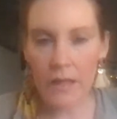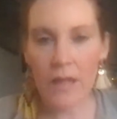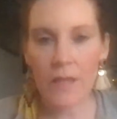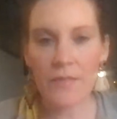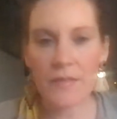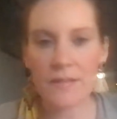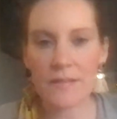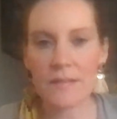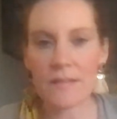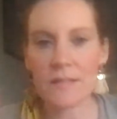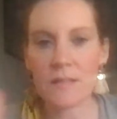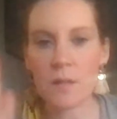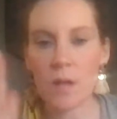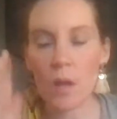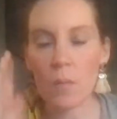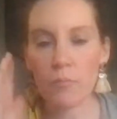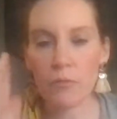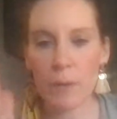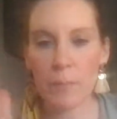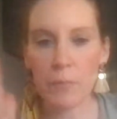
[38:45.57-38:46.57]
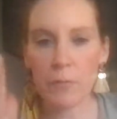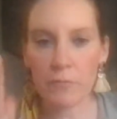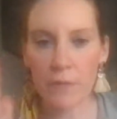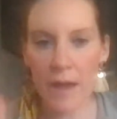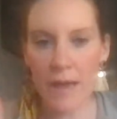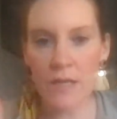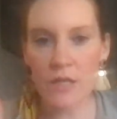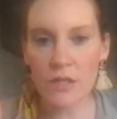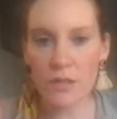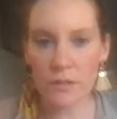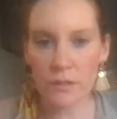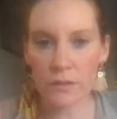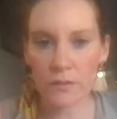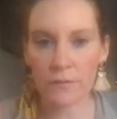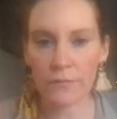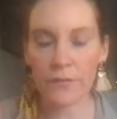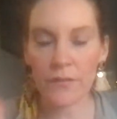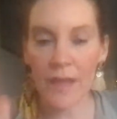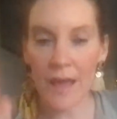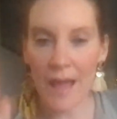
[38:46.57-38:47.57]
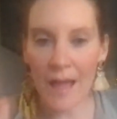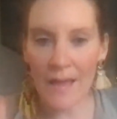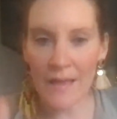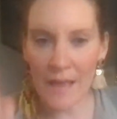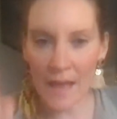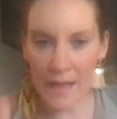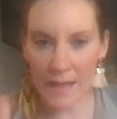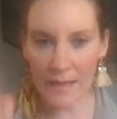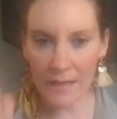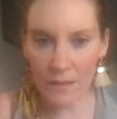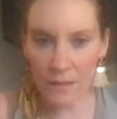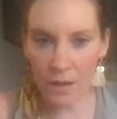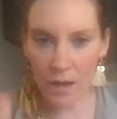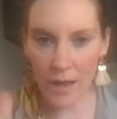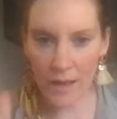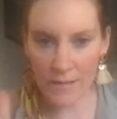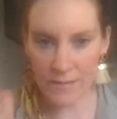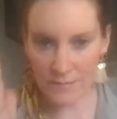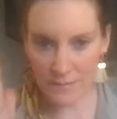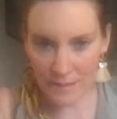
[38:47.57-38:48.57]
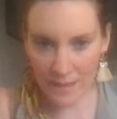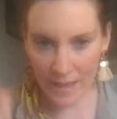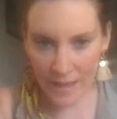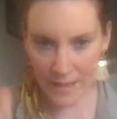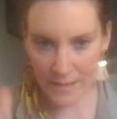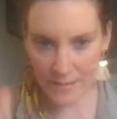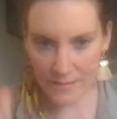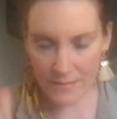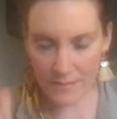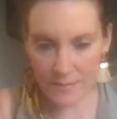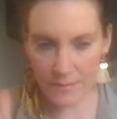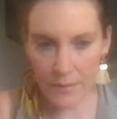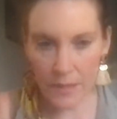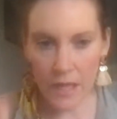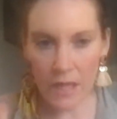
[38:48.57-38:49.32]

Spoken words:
This is preparation for the 8-8 Lion's Gate.